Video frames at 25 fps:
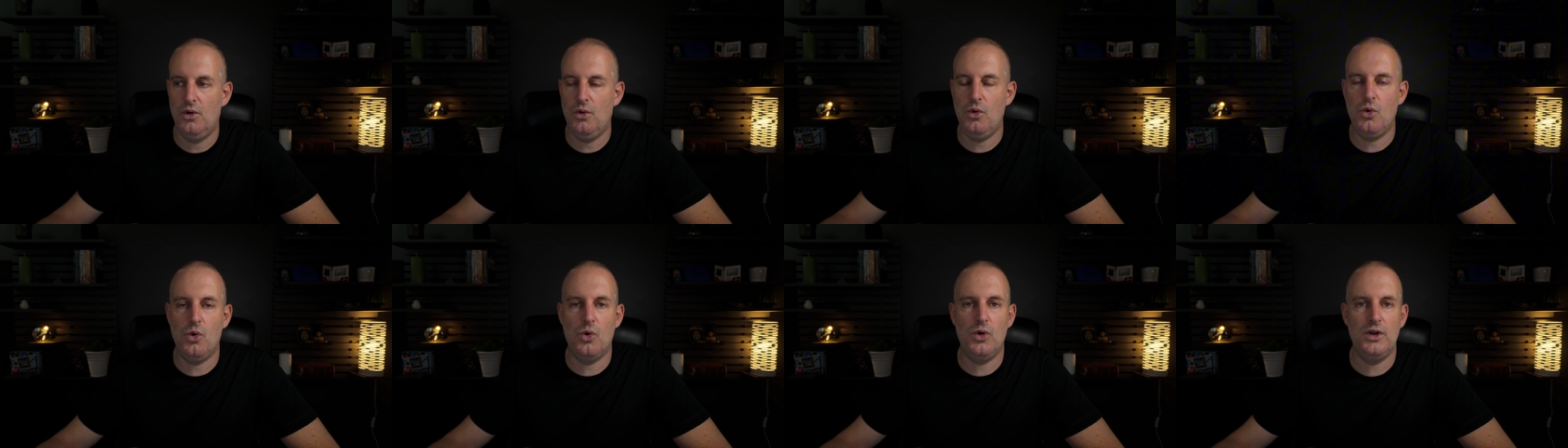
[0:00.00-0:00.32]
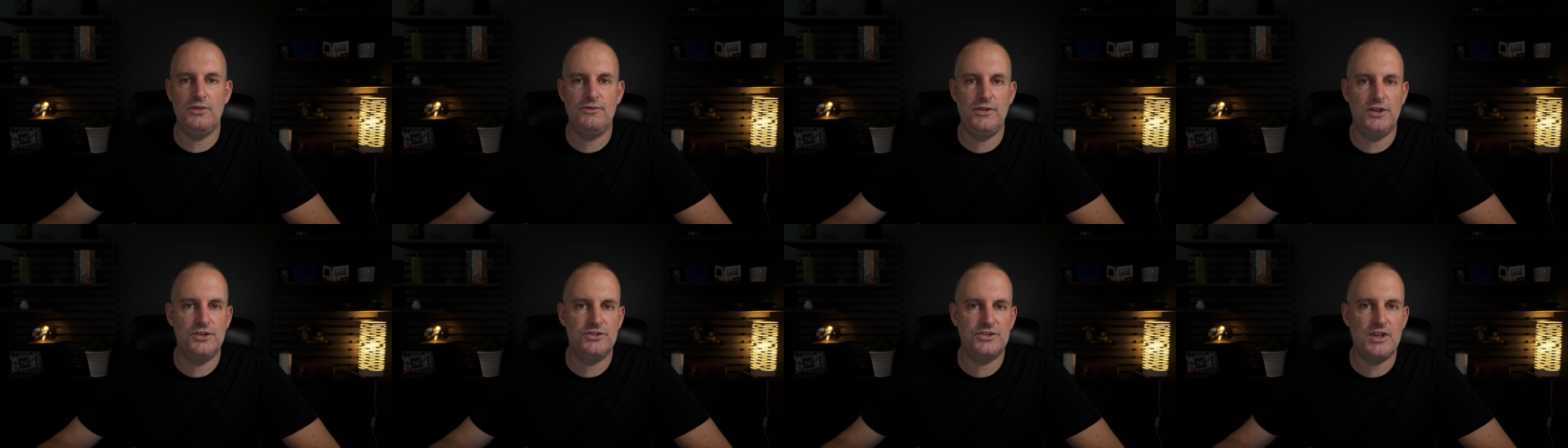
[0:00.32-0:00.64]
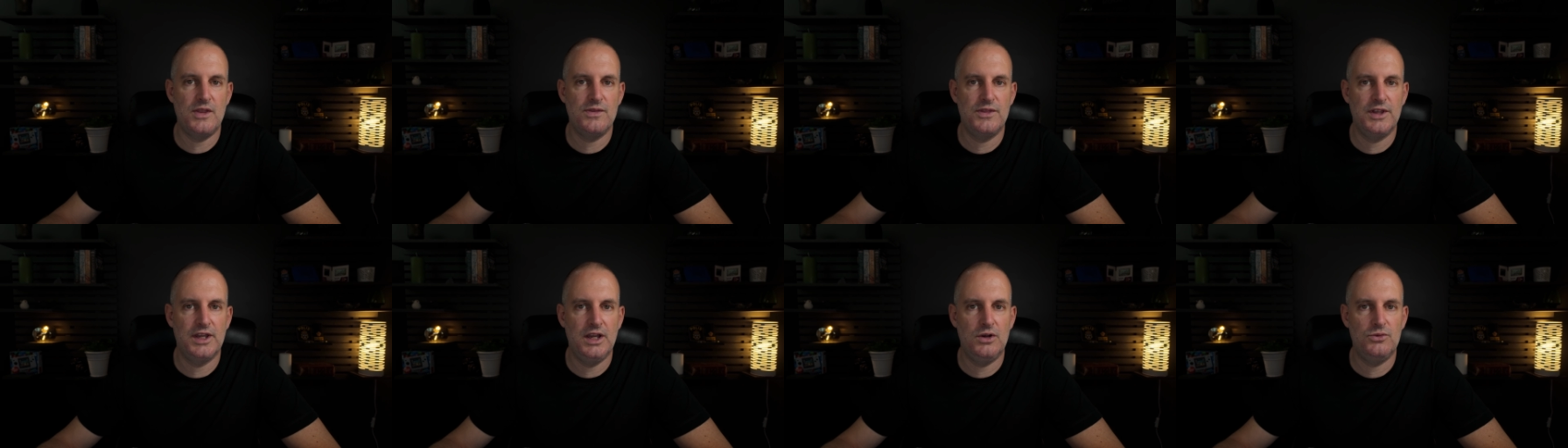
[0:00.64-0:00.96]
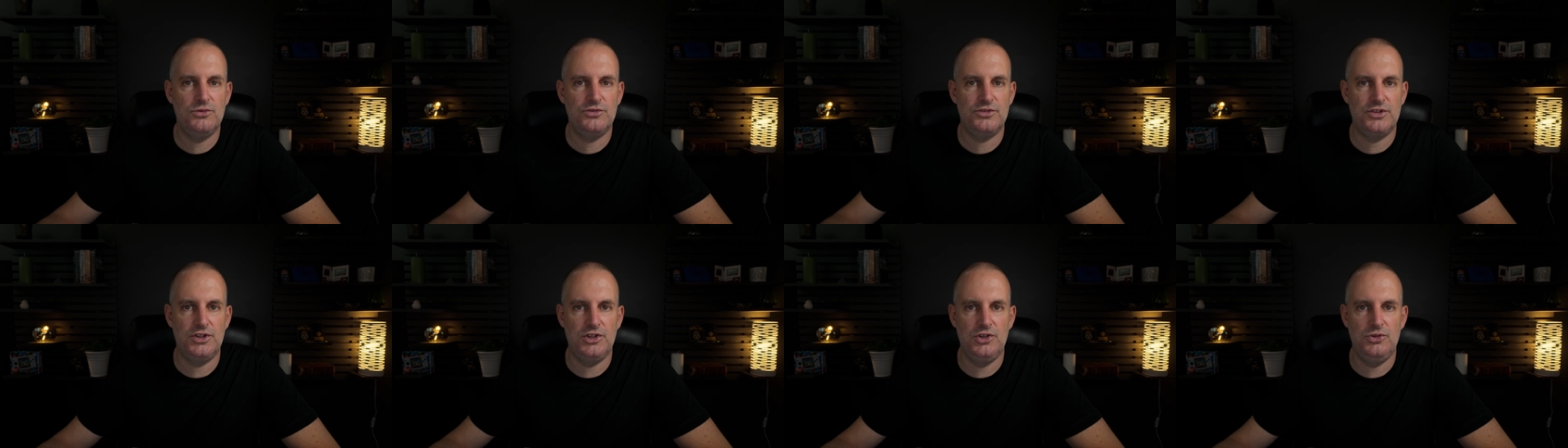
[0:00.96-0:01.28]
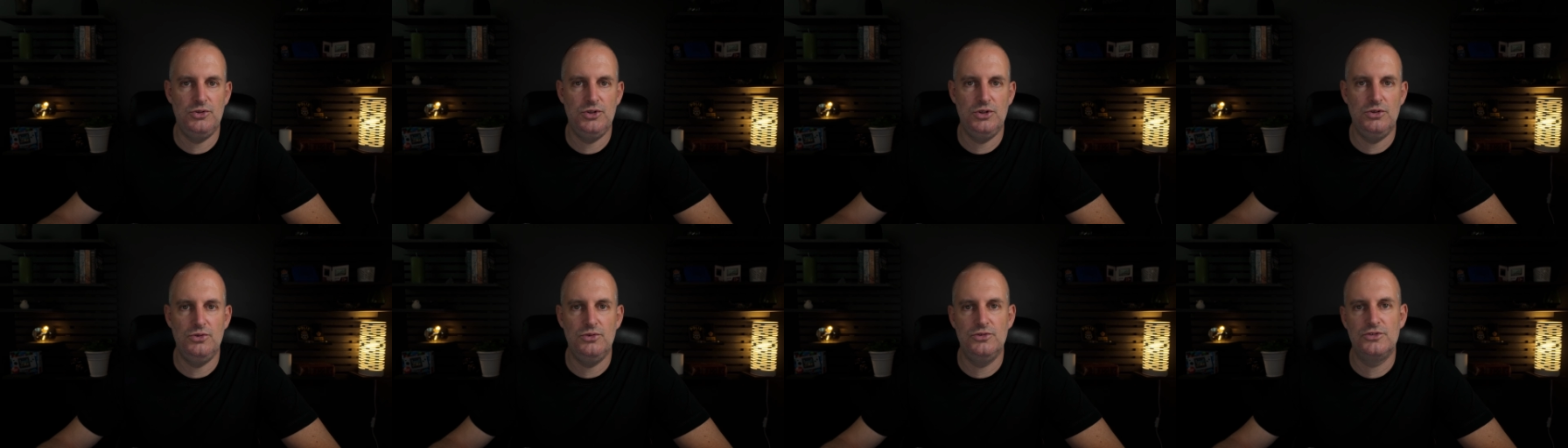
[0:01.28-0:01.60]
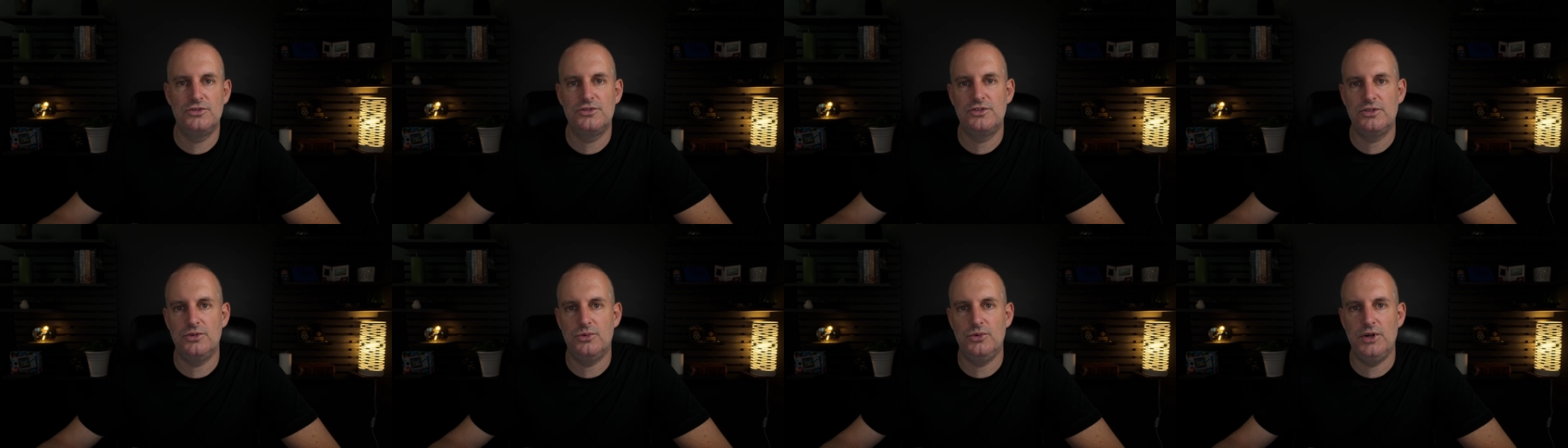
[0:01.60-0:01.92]
or if there's something else that you
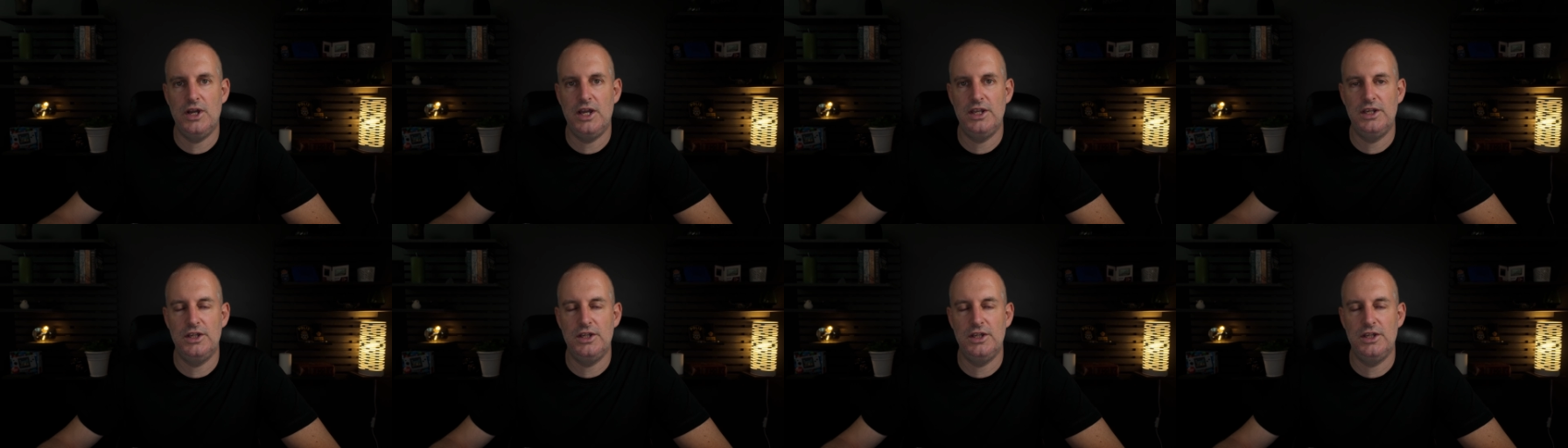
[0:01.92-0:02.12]
use to